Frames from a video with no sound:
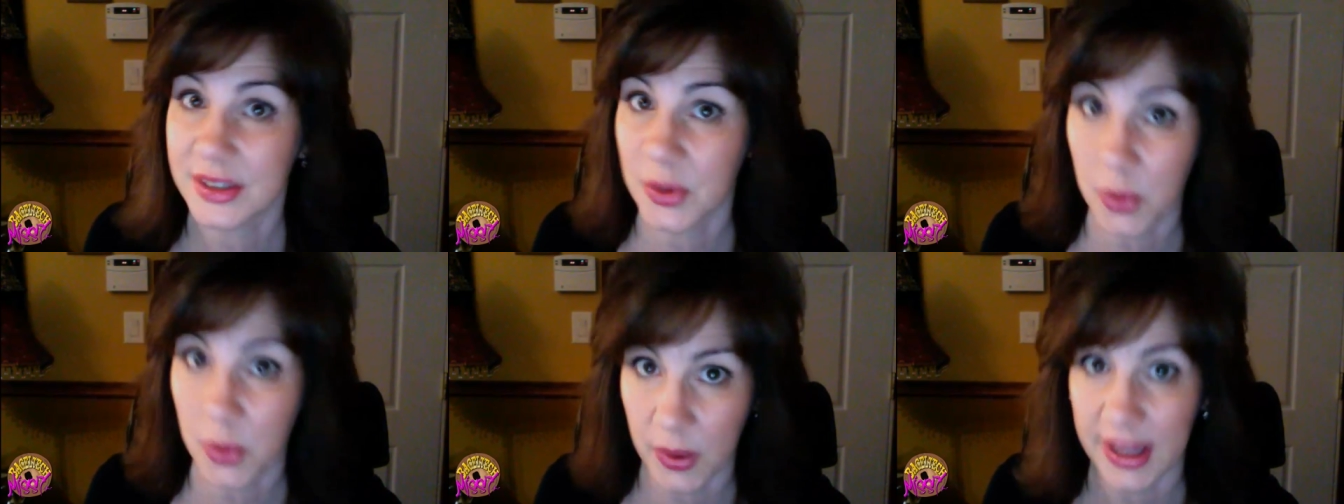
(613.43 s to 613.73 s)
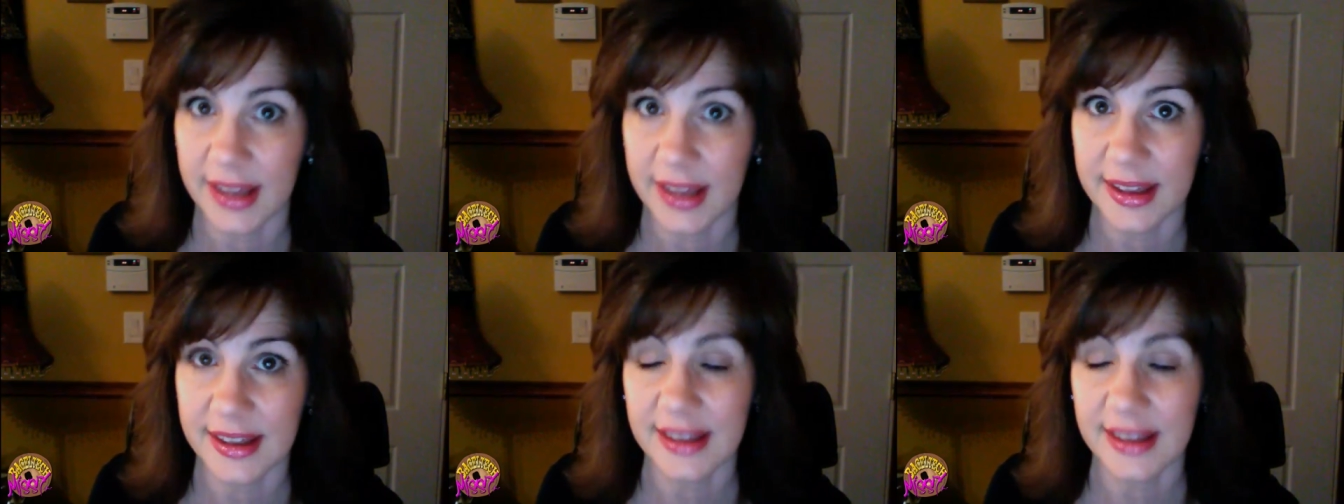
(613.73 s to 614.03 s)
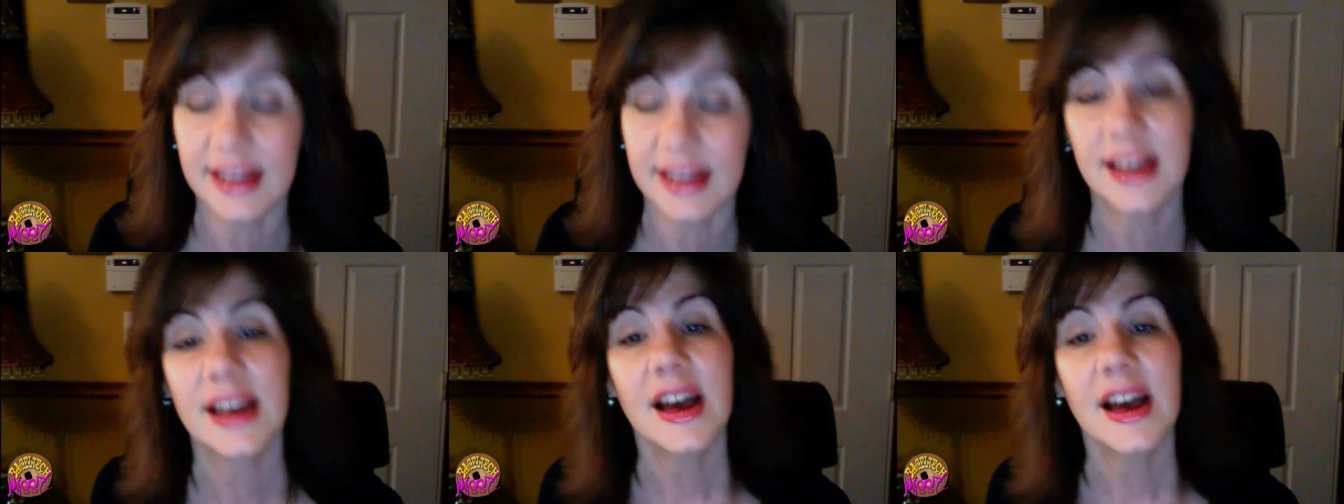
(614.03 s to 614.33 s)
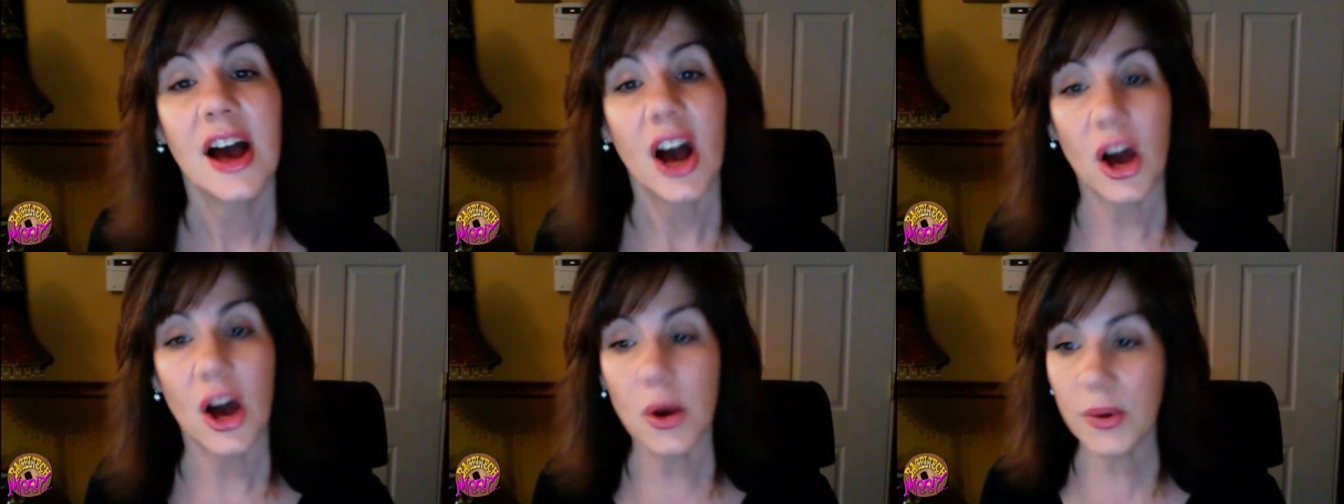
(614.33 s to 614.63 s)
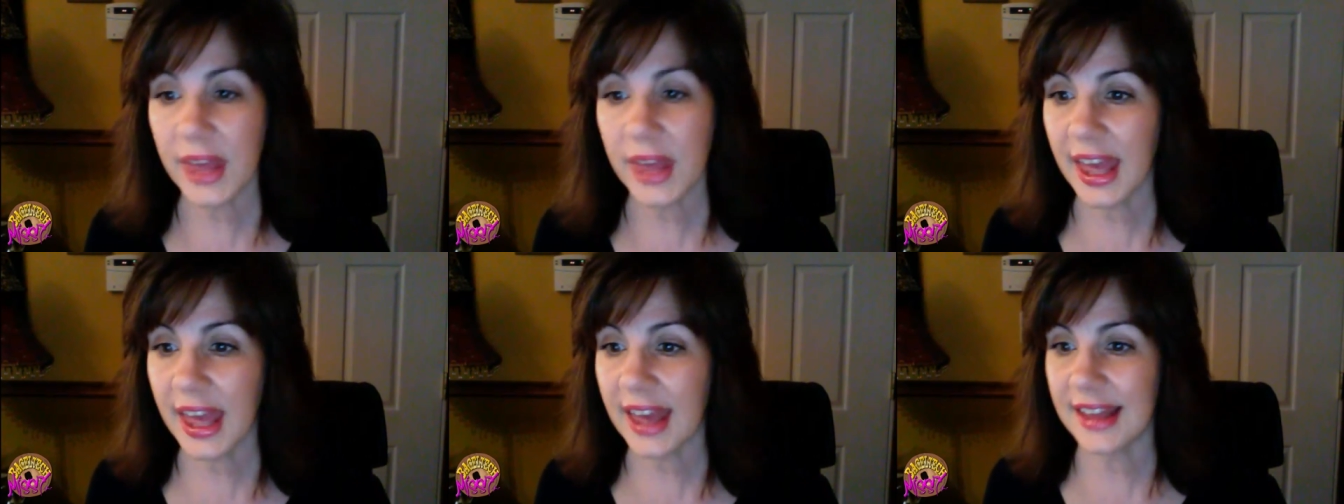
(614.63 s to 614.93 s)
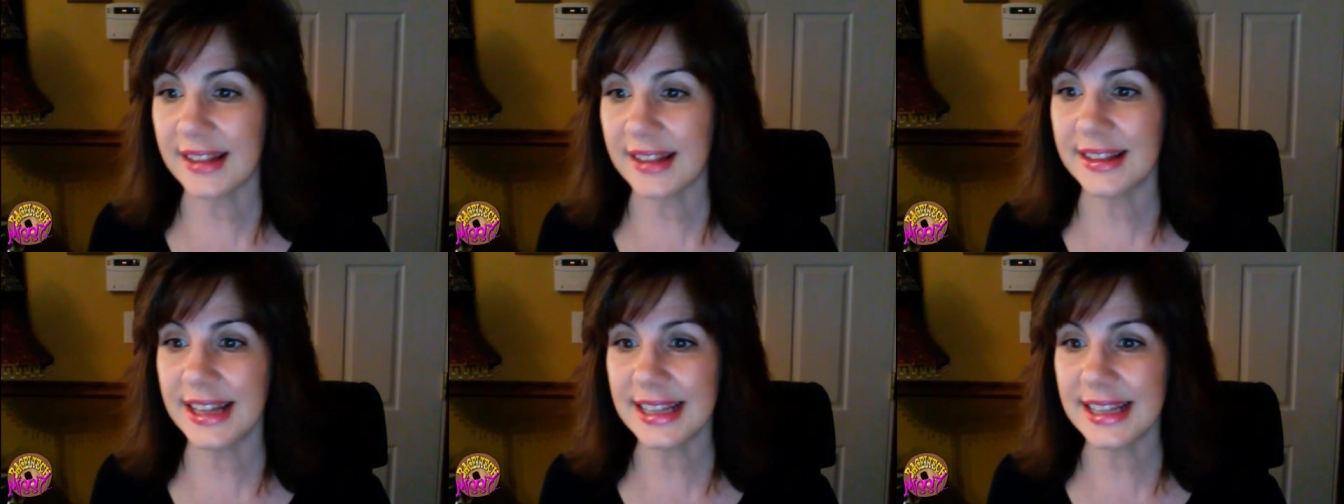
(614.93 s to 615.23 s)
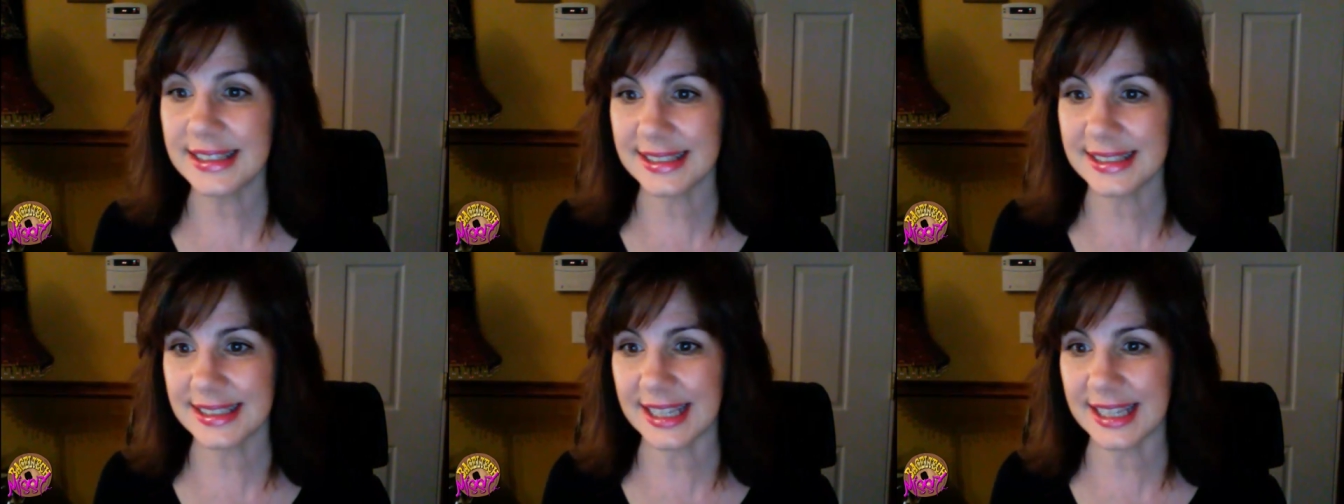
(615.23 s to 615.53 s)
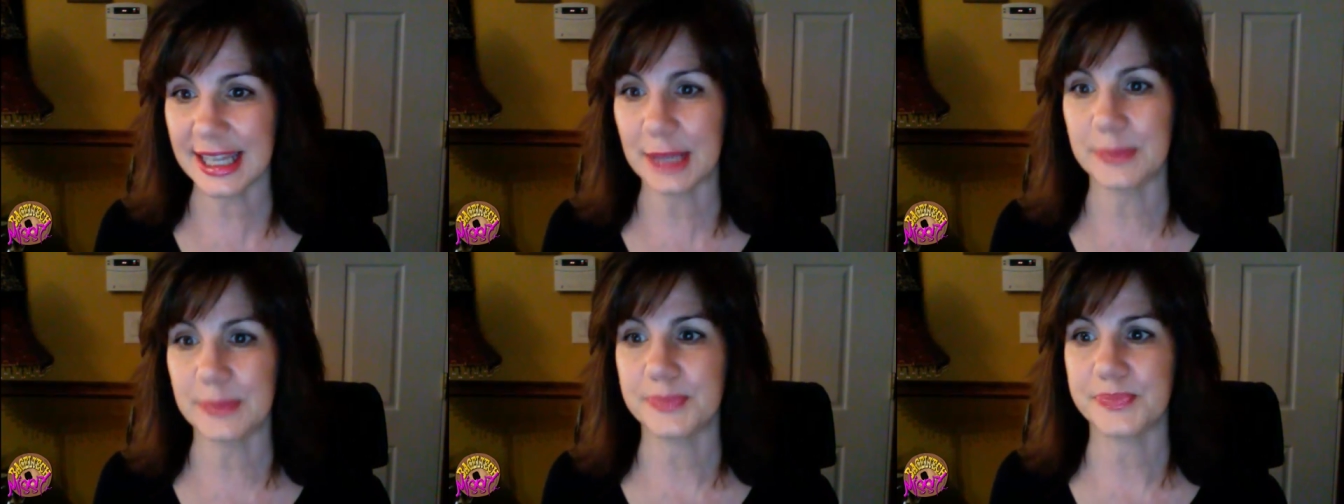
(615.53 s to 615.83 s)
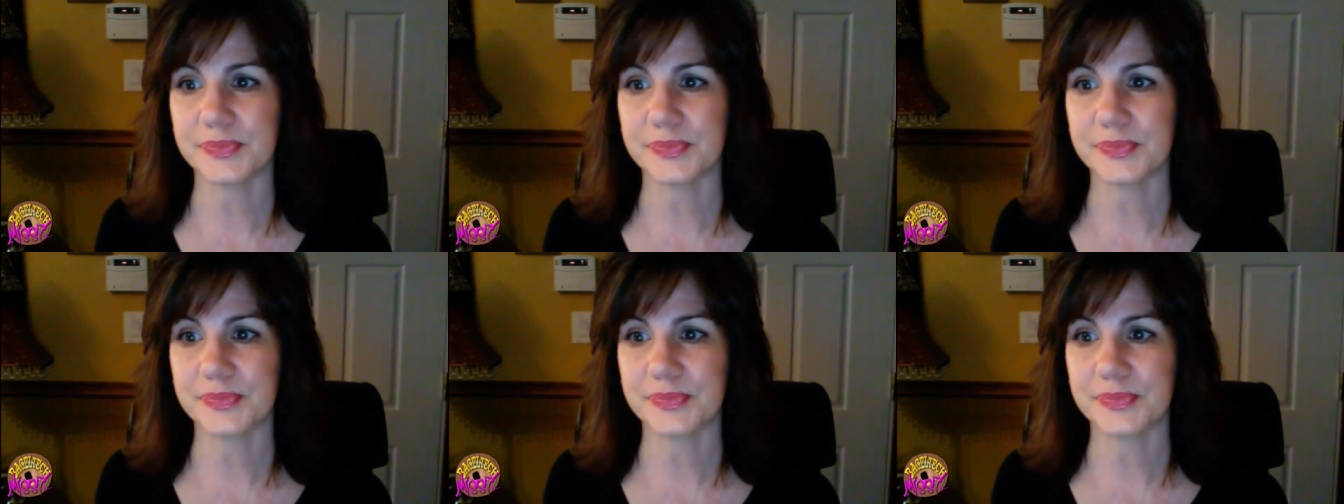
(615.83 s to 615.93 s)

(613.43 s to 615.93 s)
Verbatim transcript: quick. Okay, let's see.